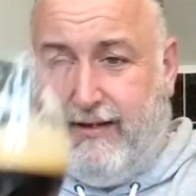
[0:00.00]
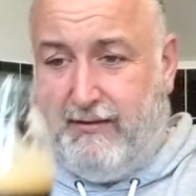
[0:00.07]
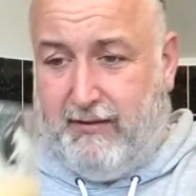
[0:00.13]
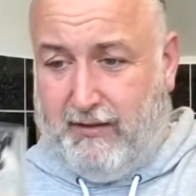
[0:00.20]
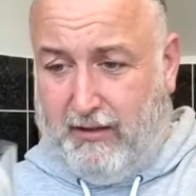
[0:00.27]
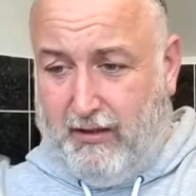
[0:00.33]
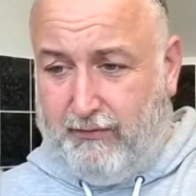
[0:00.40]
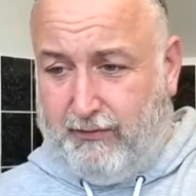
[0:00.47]

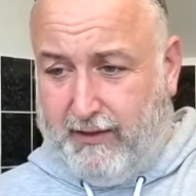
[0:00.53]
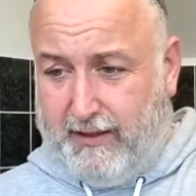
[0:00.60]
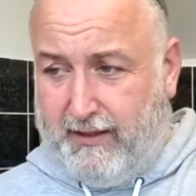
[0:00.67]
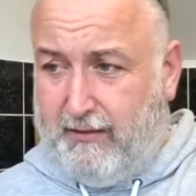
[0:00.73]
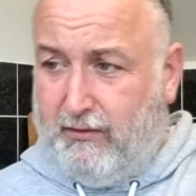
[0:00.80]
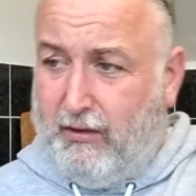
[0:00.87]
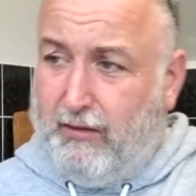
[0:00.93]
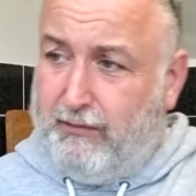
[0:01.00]
lovely,
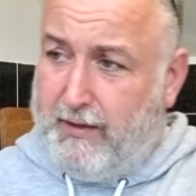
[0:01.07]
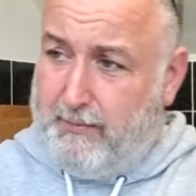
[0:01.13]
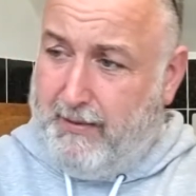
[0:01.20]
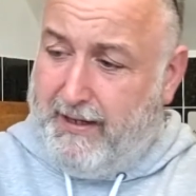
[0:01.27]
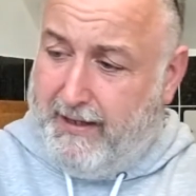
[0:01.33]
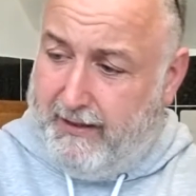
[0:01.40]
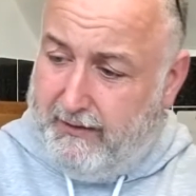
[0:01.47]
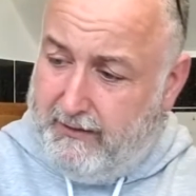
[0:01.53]
lovely
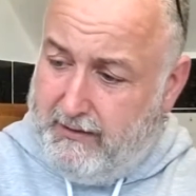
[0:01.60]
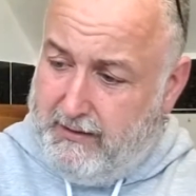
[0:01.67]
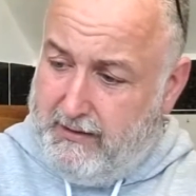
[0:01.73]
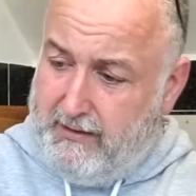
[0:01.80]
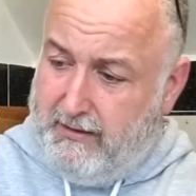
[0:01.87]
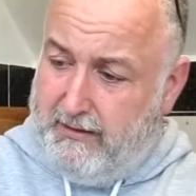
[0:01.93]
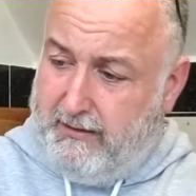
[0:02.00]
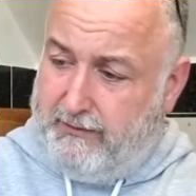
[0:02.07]
beer.
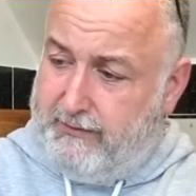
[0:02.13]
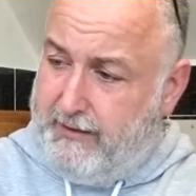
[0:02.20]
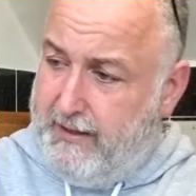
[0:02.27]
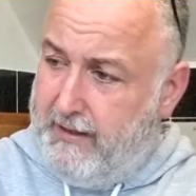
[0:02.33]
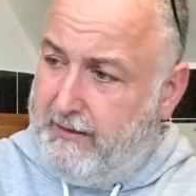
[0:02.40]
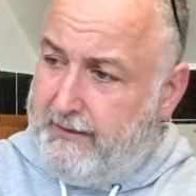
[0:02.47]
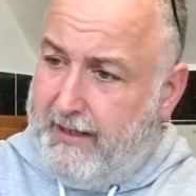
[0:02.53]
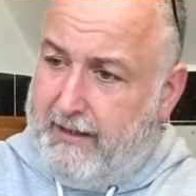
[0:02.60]
Let's
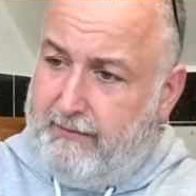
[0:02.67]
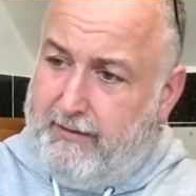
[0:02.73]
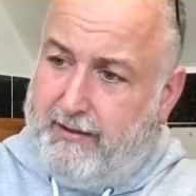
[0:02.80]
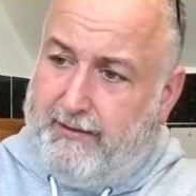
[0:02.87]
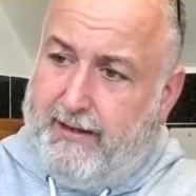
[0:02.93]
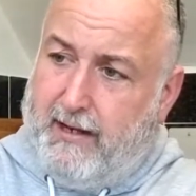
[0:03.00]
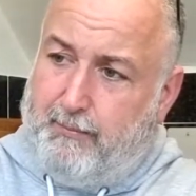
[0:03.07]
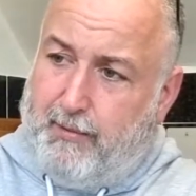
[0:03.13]
get the rest of
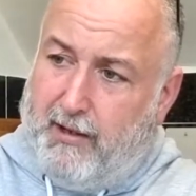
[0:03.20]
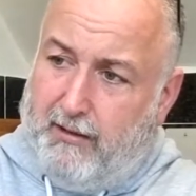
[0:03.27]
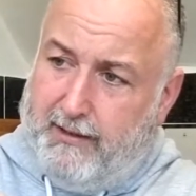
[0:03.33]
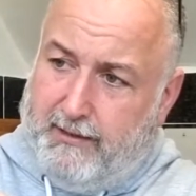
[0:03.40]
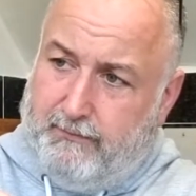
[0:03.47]
that bottle in.